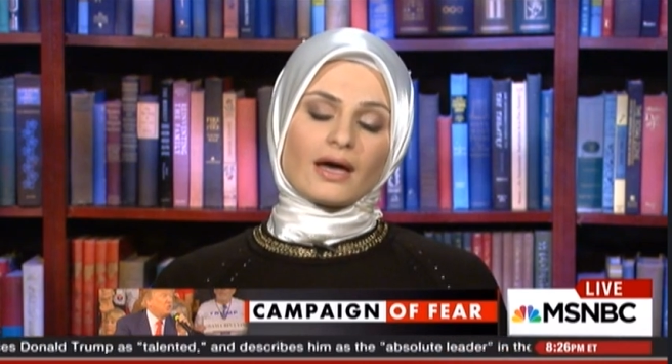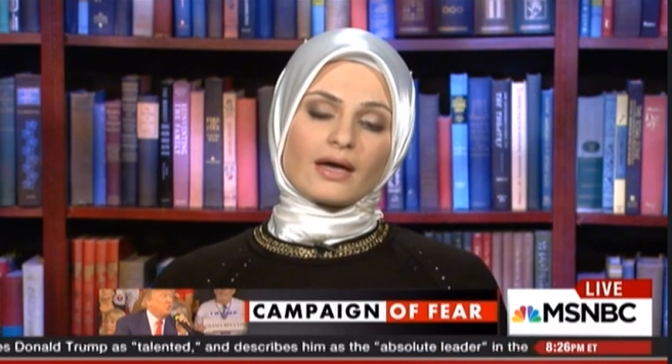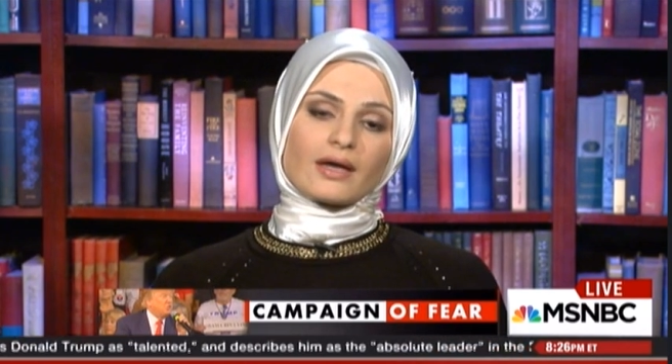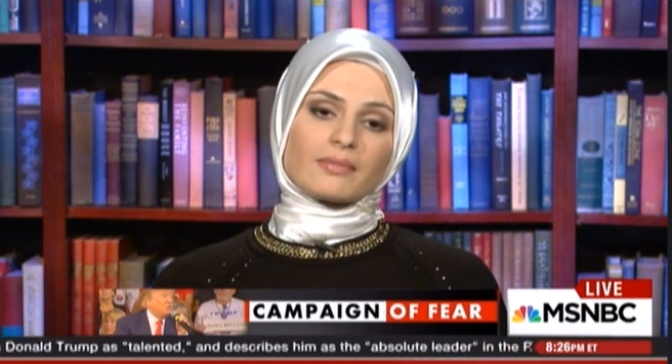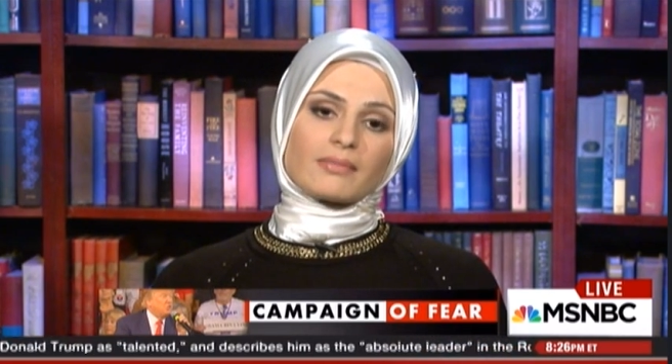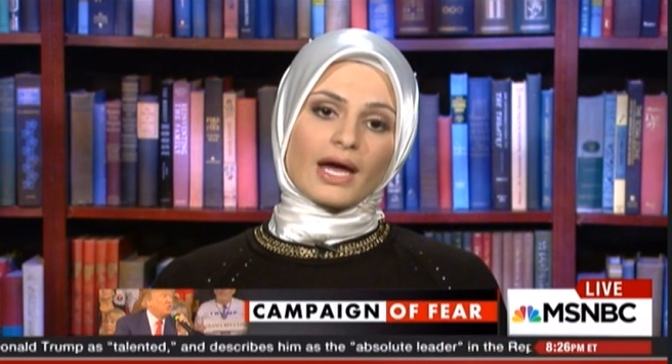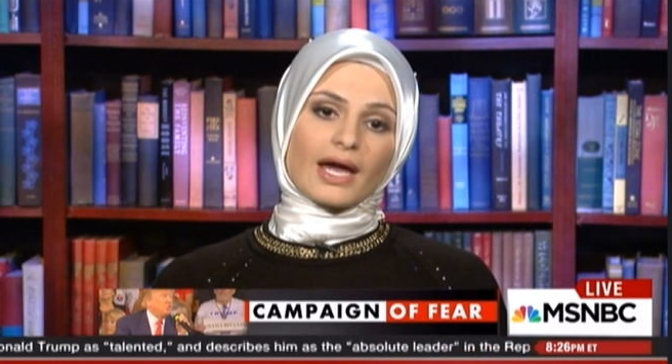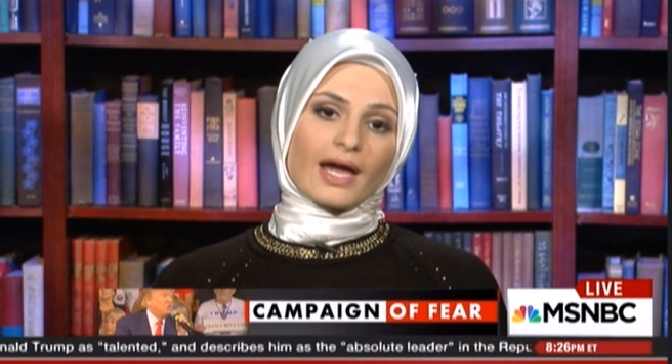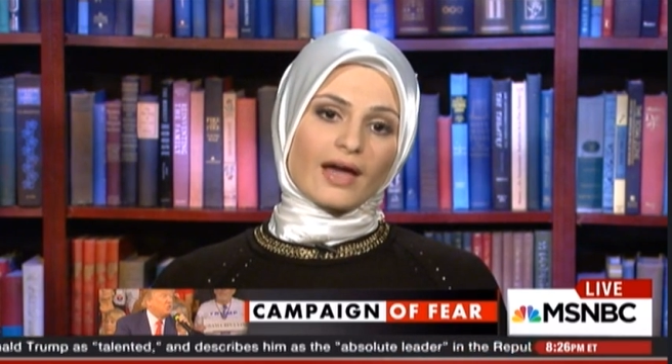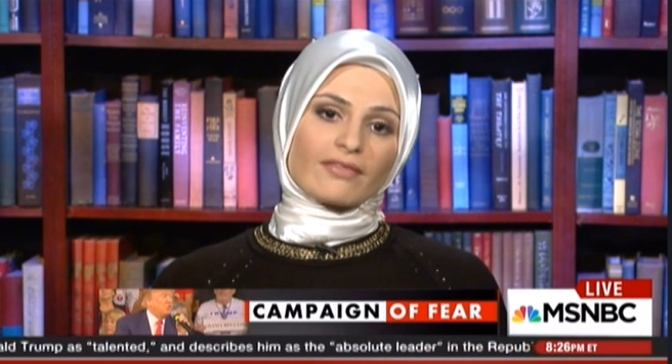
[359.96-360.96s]
I
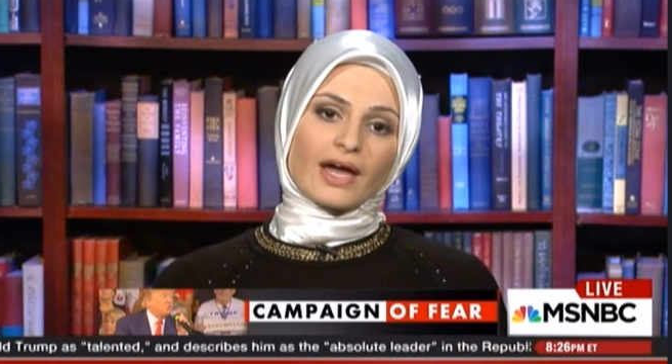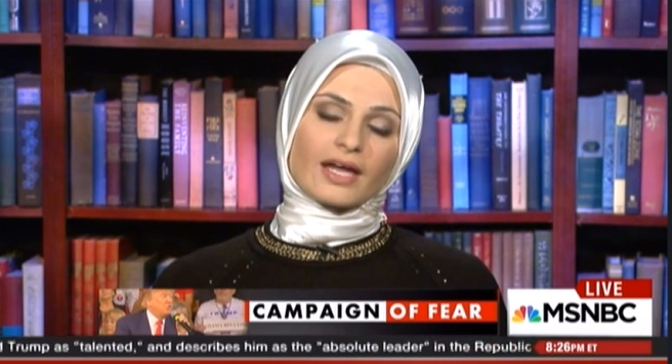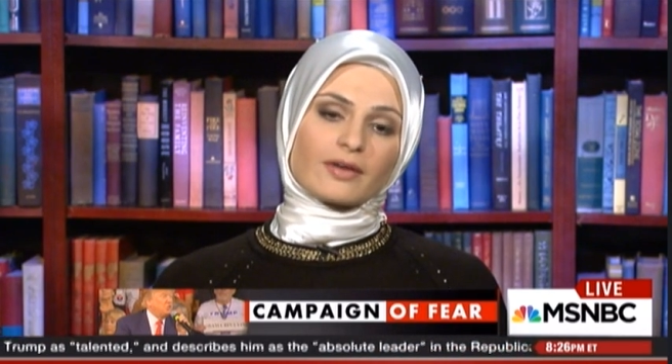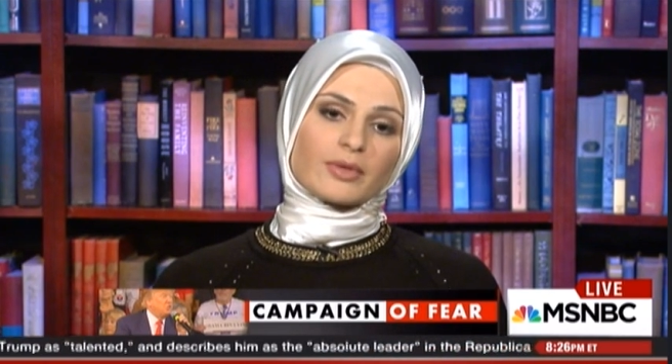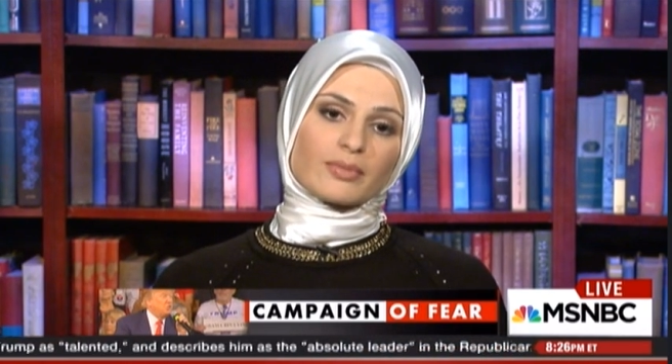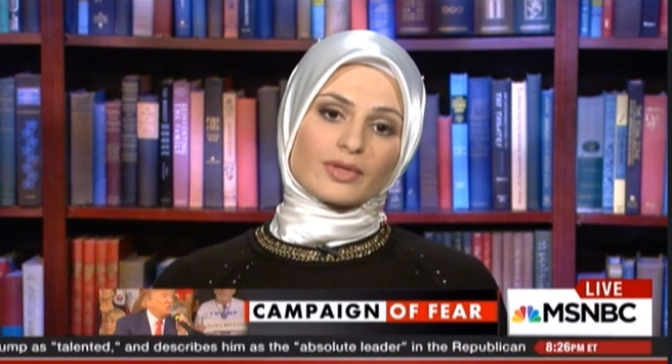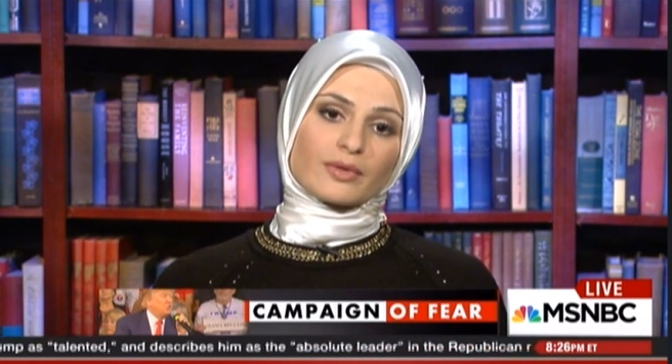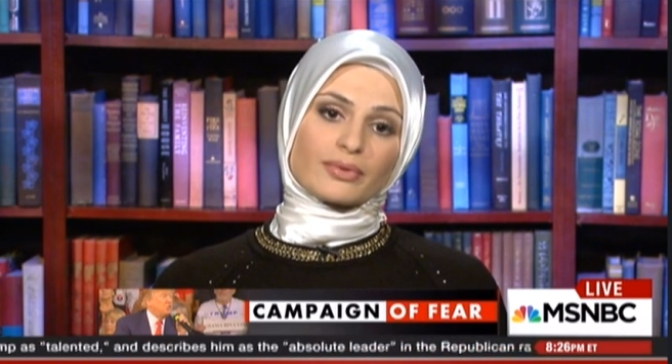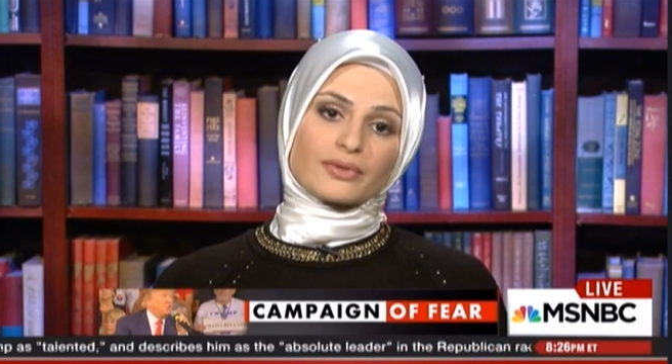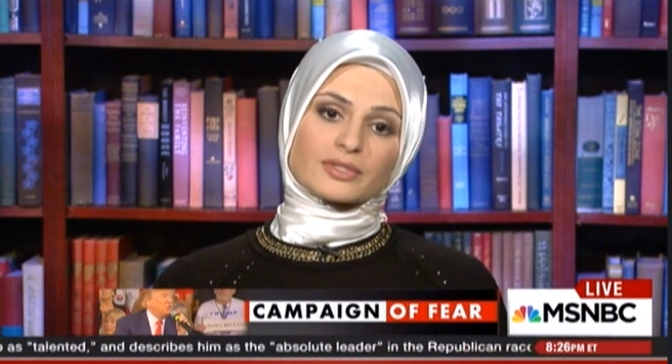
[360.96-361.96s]
have had people
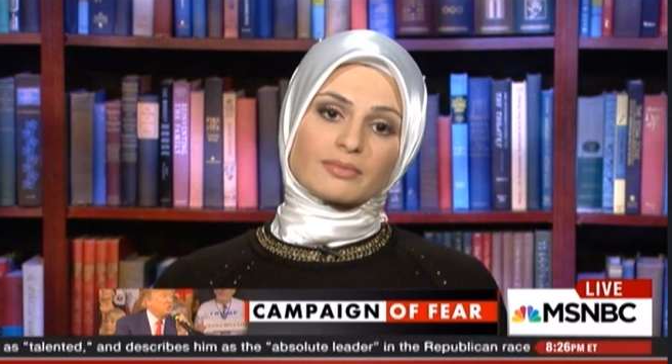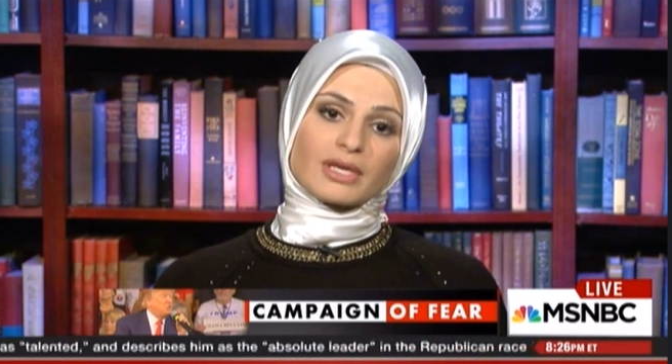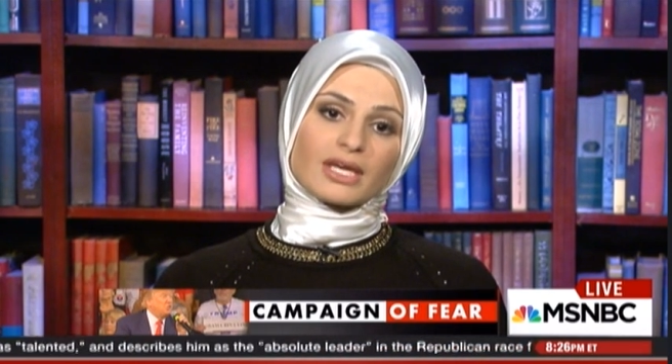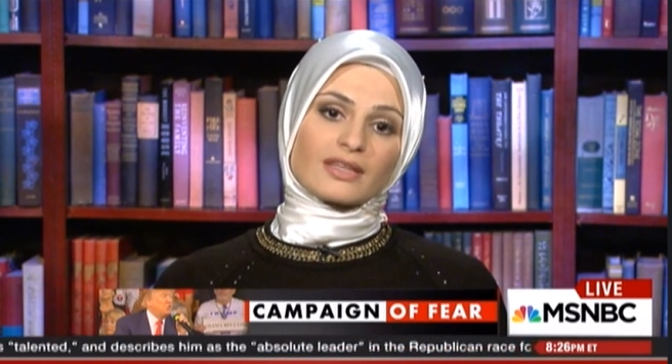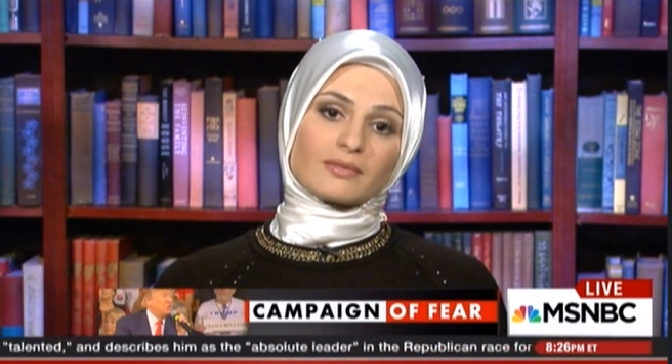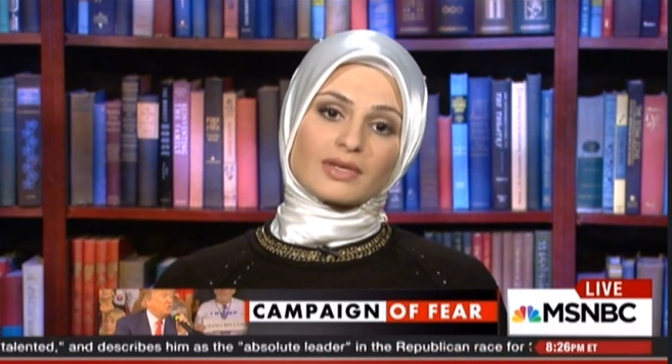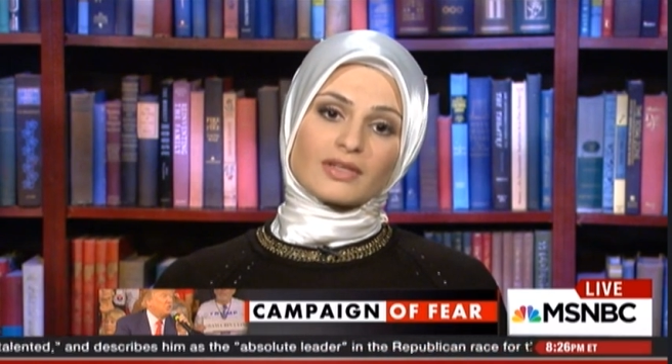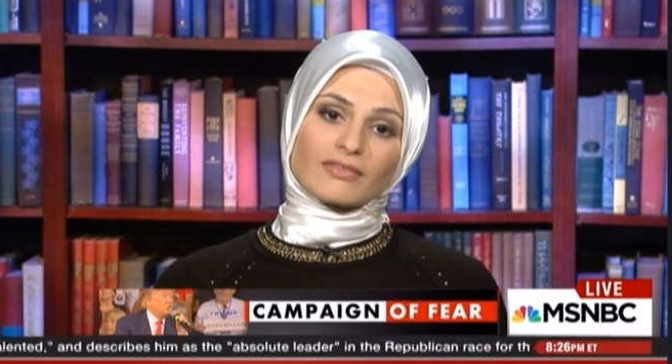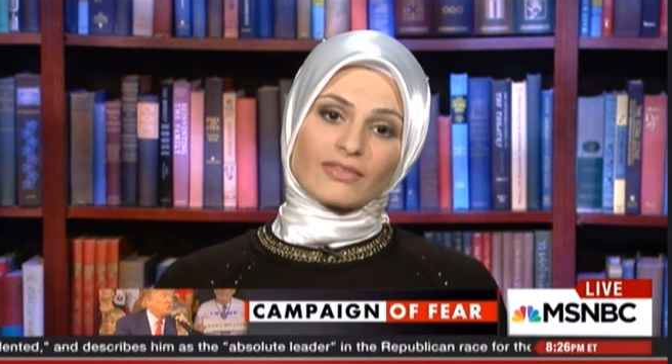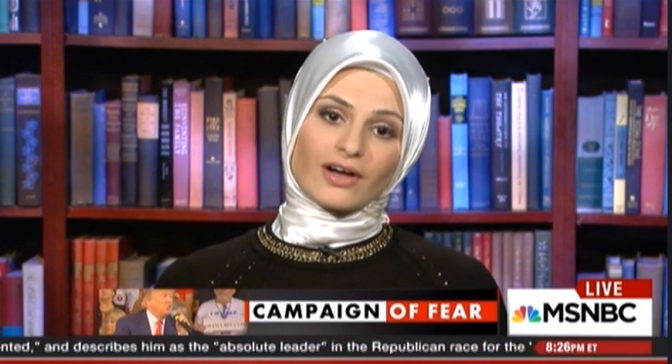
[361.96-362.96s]
approach me in the
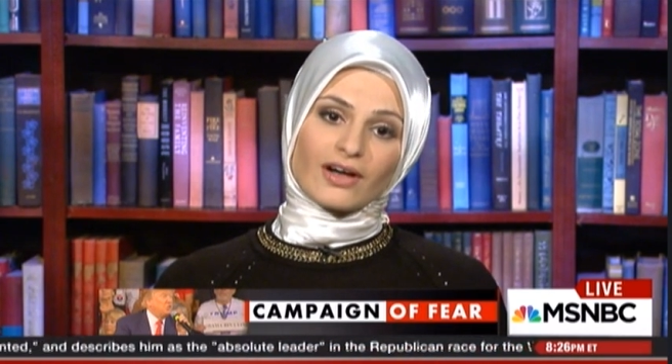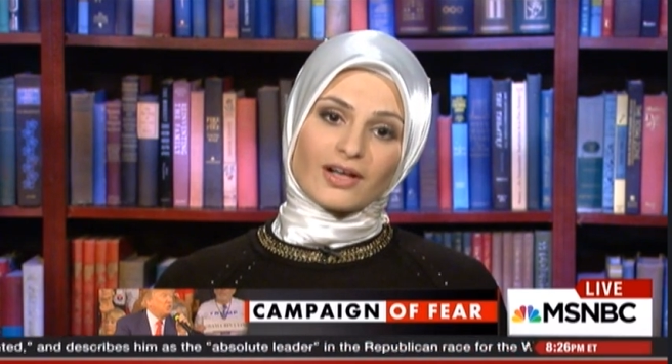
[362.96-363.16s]
middle of the